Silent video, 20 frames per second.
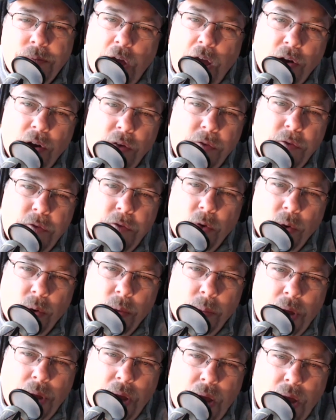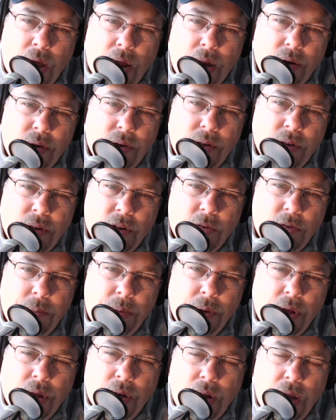its final format
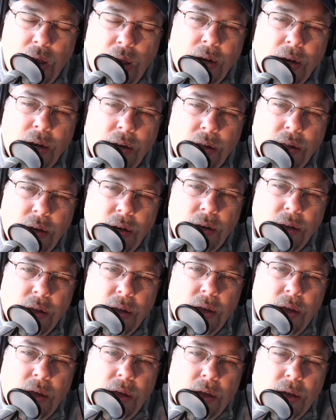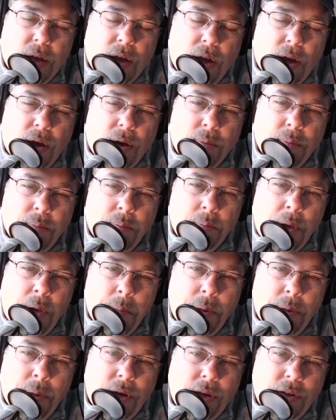that's been edited.
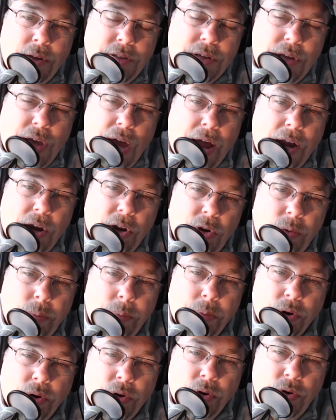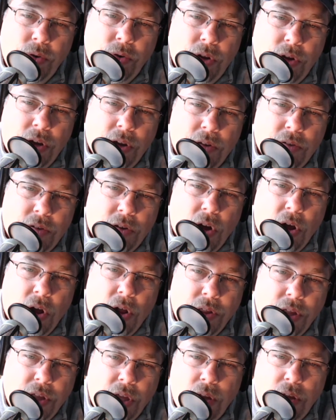My buddy Scott Hooper, who does
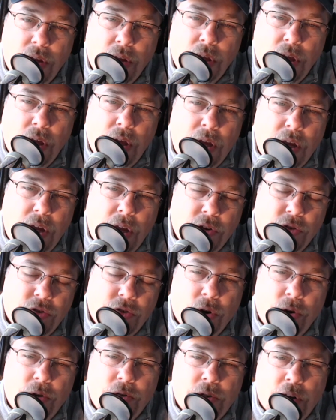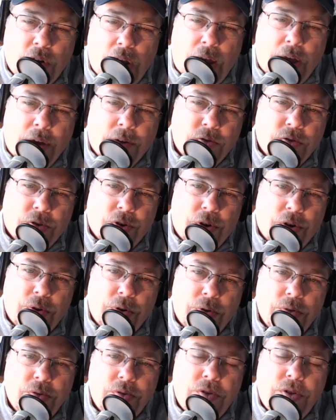all the intros and
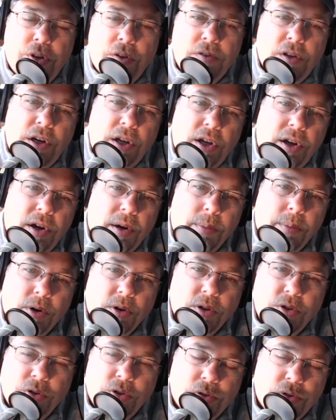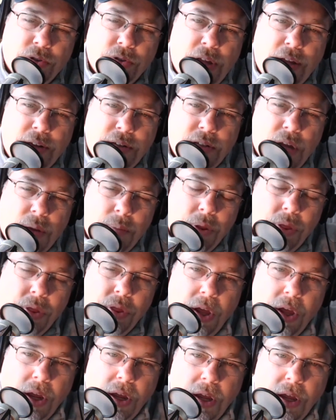outros, does any commercials, that type of
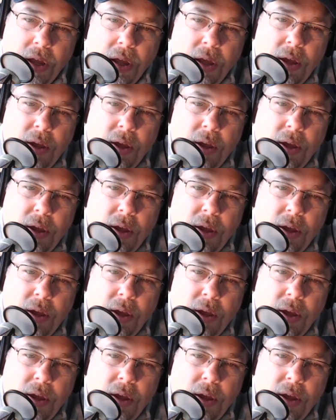thing,